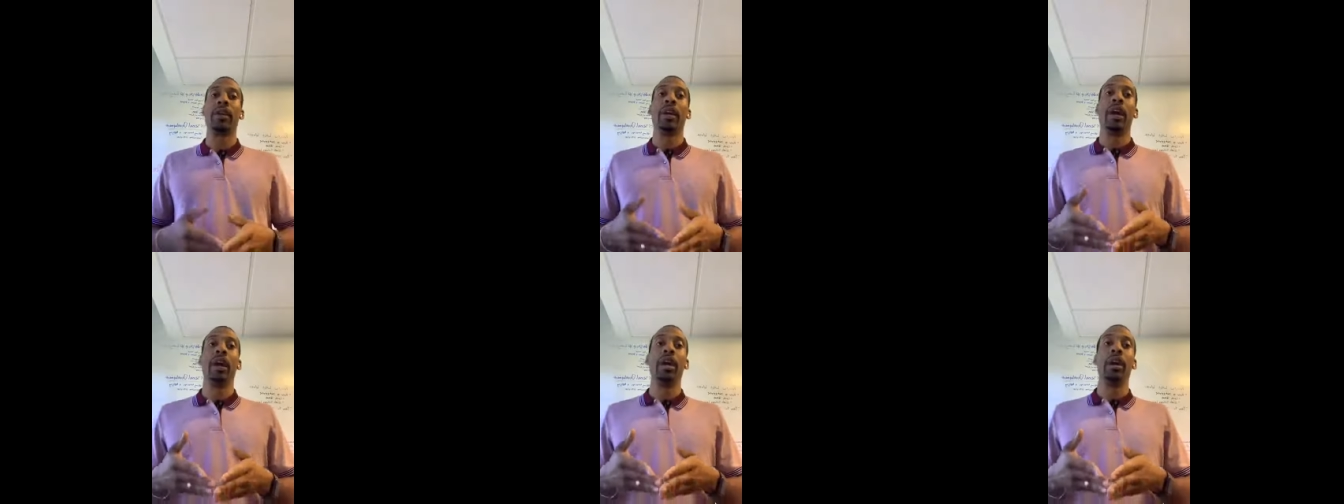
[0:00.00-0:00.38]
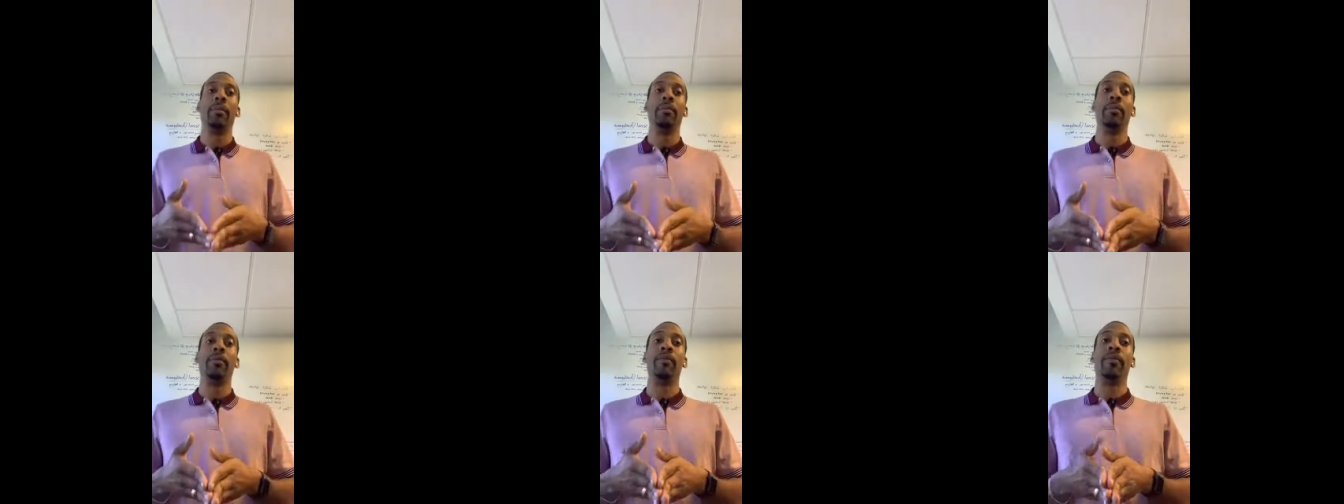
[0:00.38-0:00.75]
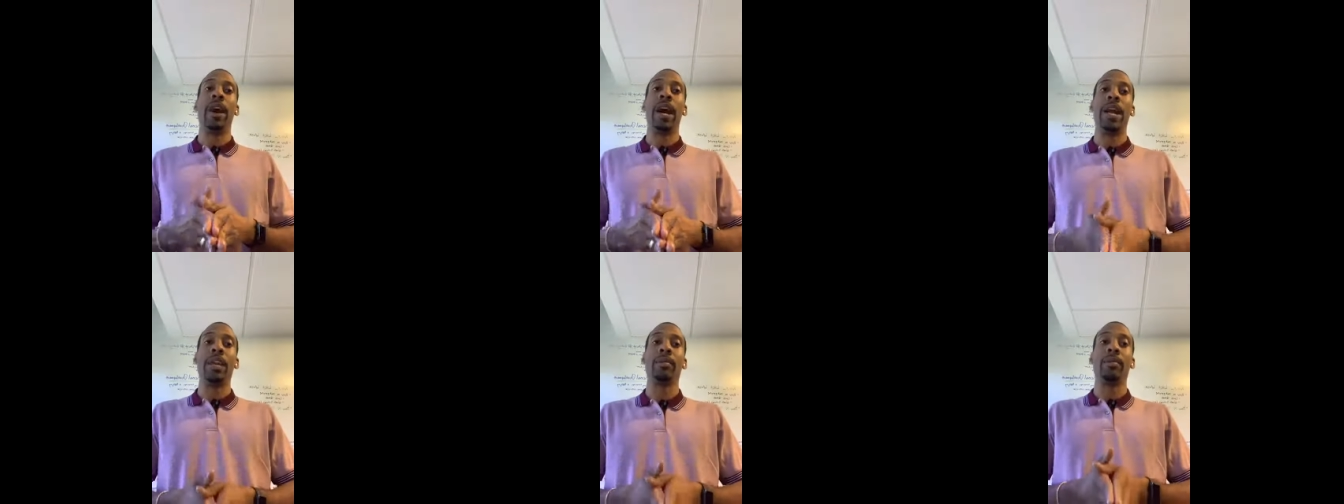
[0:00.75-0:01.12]
Um,
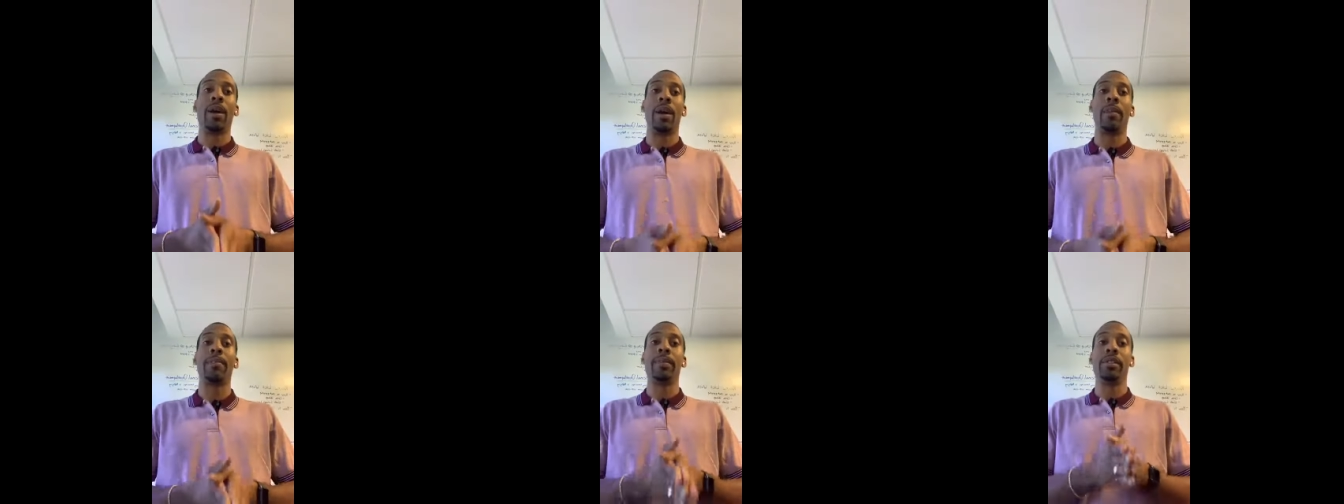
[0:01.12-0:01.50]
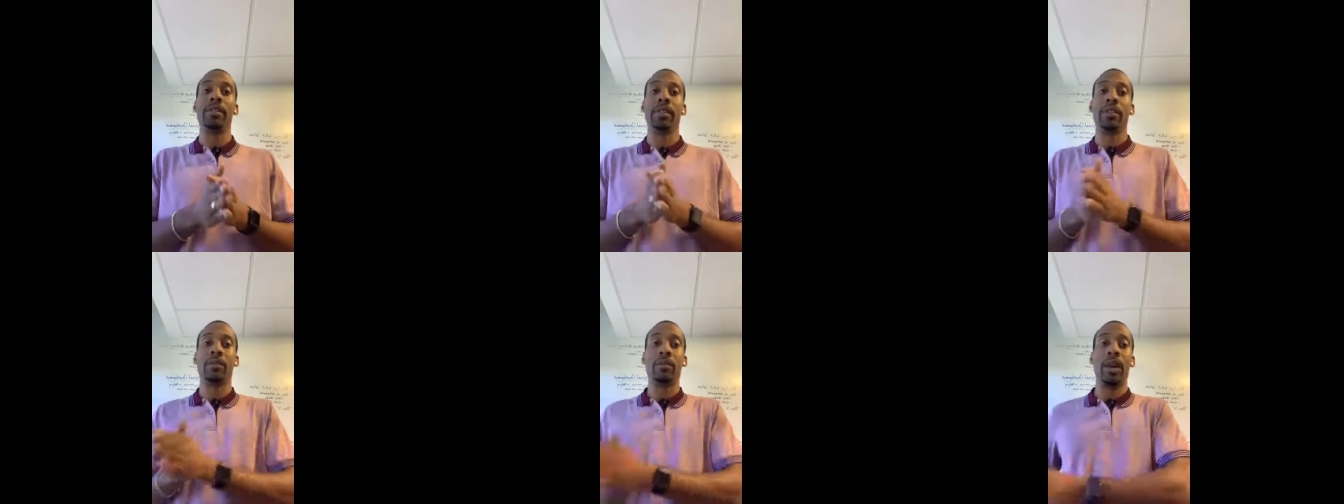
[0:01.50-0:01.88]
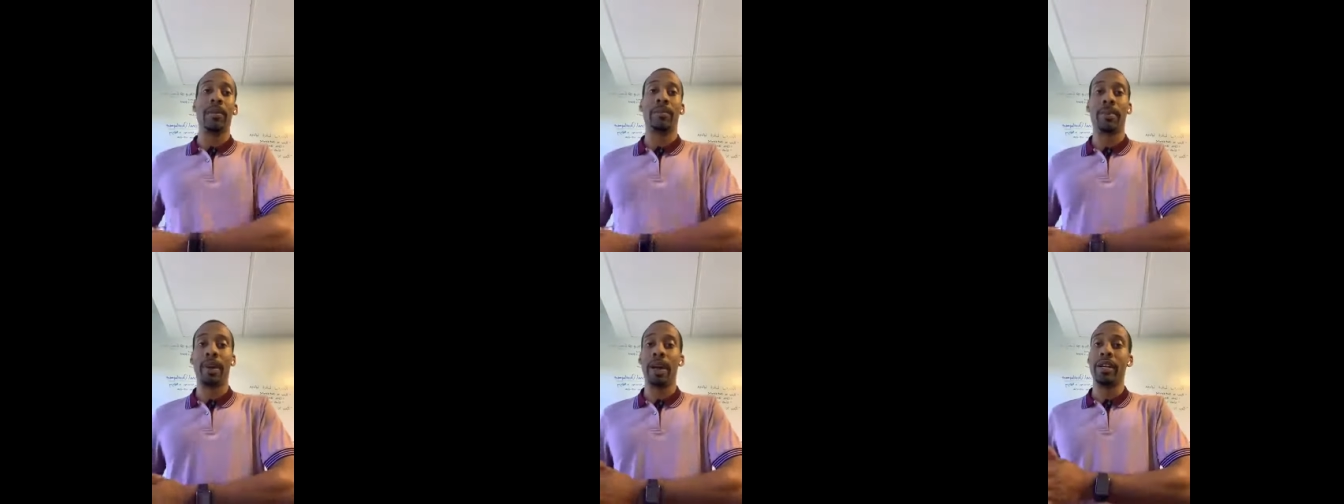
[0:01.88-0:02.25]
finding properties at the
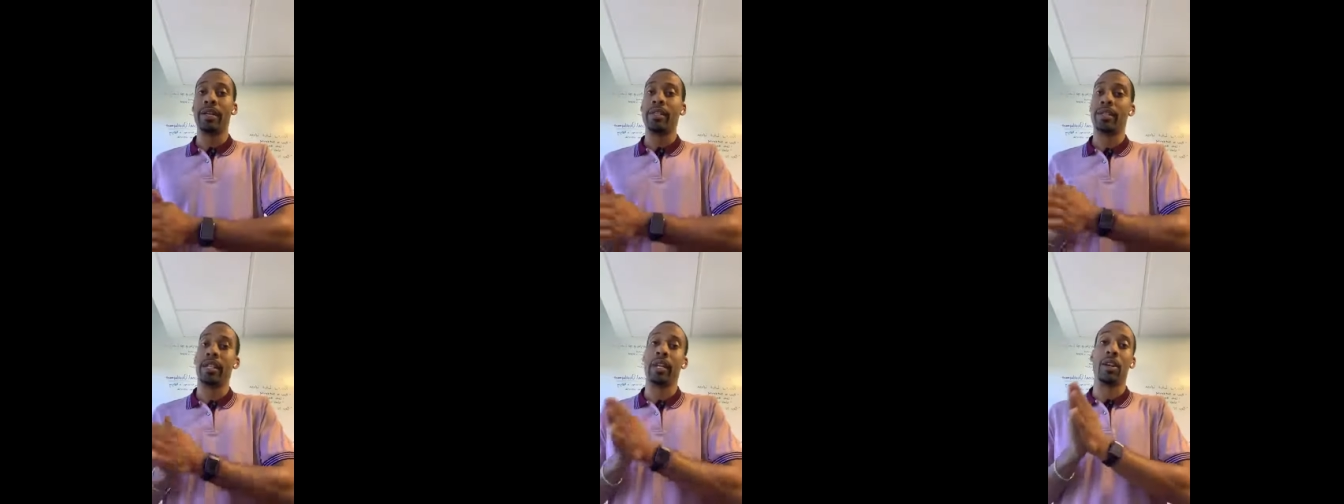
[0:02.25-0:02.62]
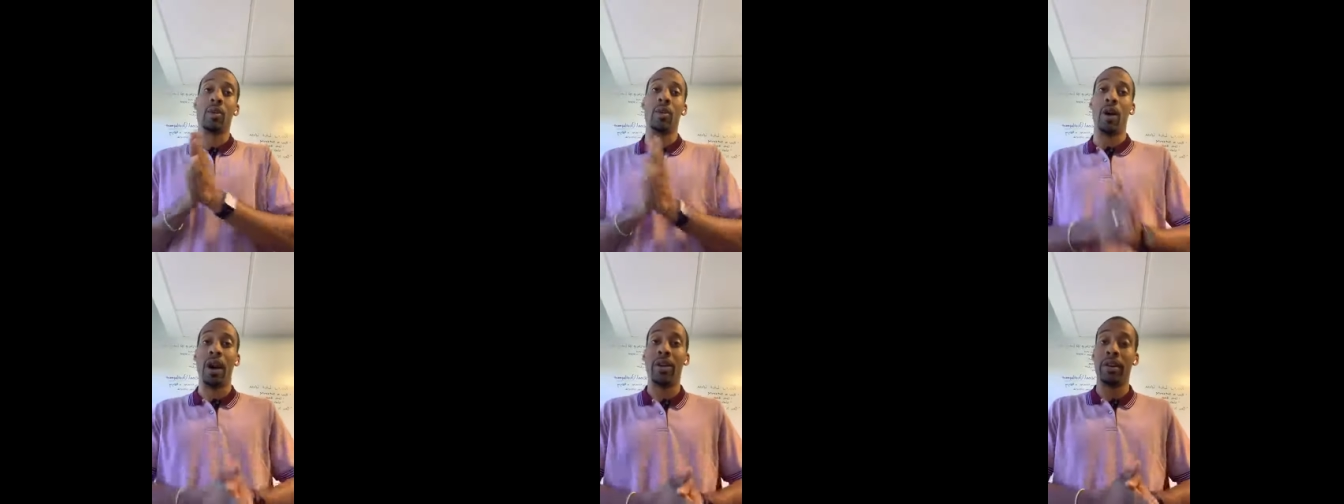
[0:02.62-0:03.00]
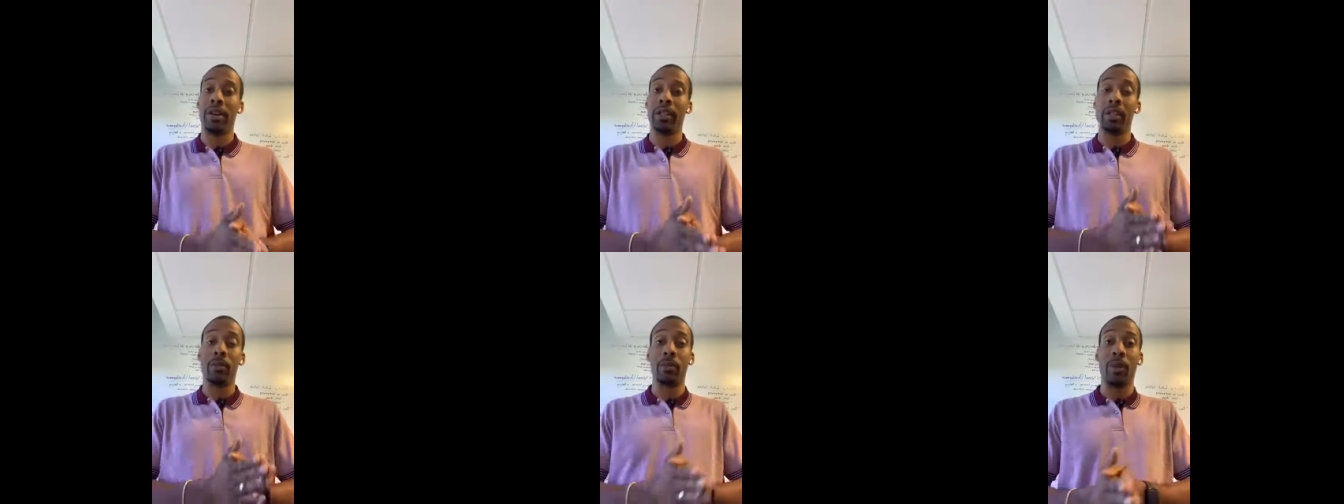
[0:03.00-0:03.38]
right price and
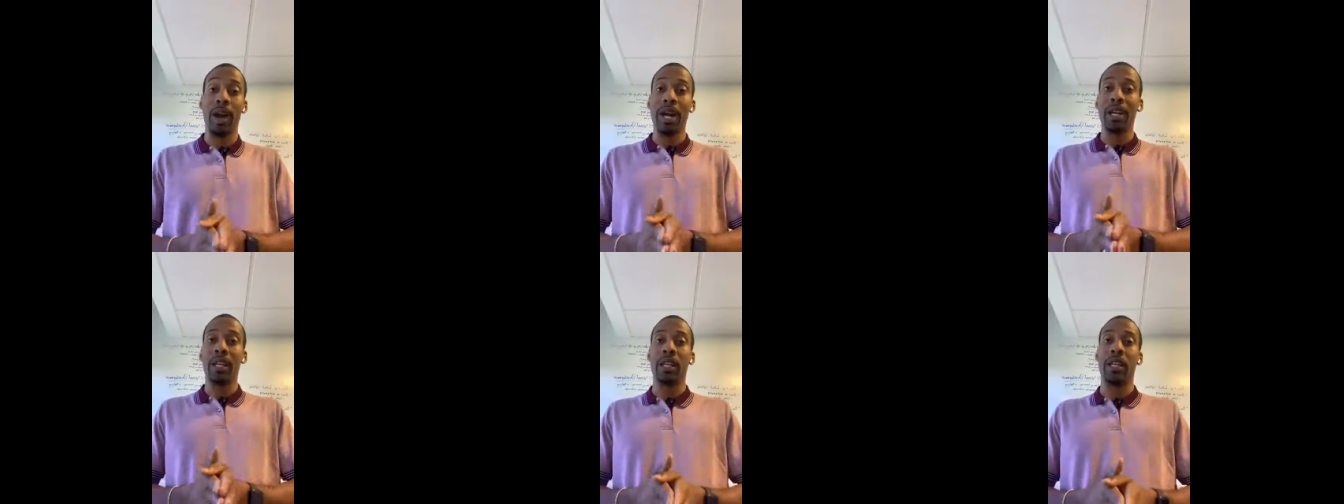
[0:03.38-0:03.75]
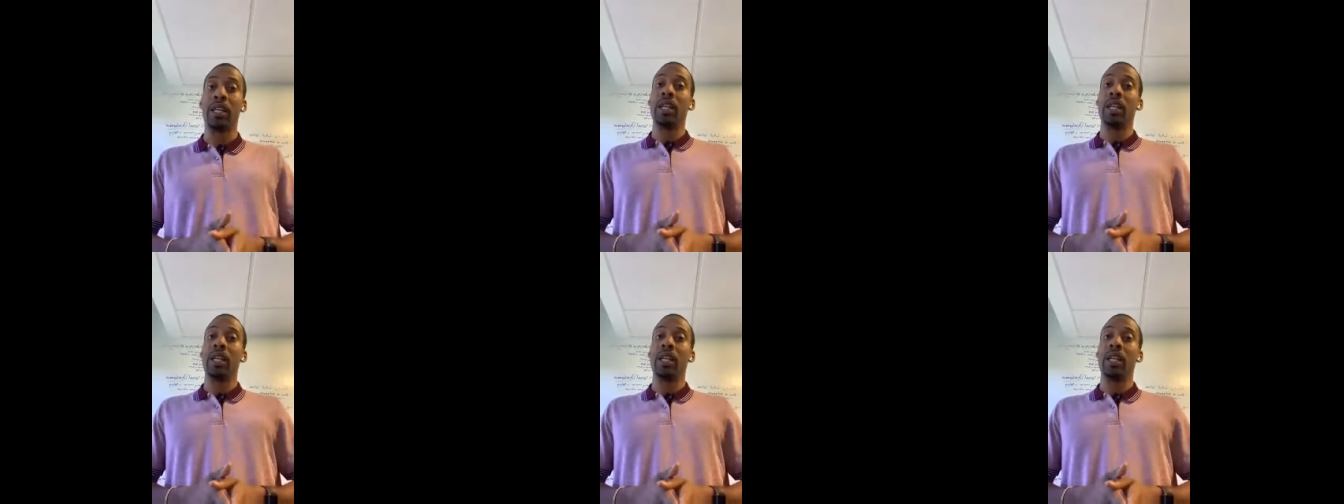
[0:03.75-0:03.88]
acquiring them right